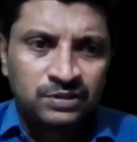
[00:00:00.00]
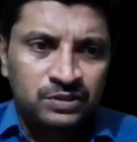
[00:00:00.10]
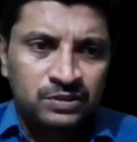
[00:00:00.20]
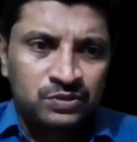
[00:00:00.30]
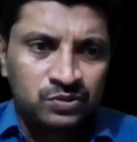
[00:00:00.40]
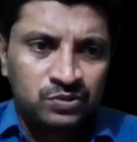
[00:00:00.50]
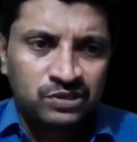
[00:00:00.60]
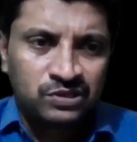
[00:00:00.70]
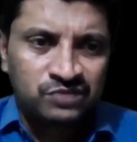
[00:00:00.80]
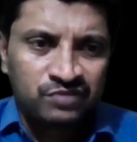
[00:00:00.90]
So this
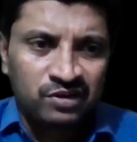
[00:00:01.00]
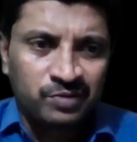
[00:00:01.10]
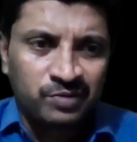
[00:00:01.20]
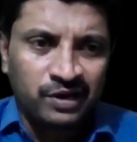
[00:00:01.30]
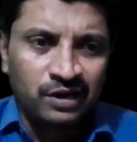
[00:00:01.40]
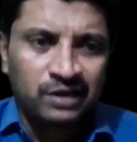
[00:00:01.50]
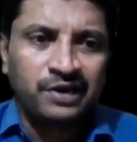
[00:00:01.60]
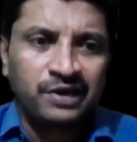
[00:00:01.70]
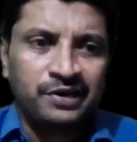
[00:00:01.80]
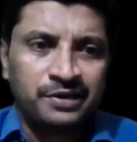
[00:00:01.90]
will not be a
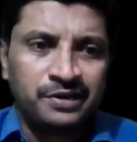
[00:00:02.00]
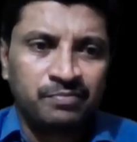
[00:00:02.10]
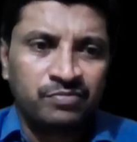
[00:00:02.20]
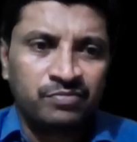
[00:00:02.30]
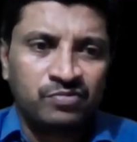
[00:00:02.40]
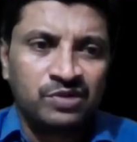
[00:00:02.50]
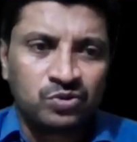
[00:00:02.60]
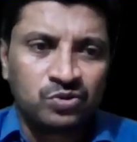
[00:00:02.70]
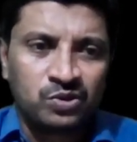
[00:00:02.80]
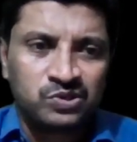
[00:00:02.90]
candidate key. What is the
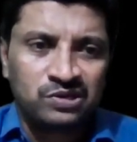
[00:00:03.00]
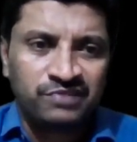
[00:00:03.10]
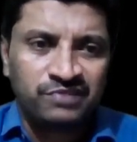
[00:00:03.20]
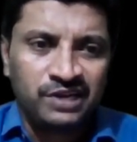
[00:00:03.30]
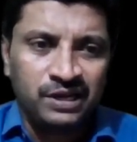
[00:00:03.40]
closure of D?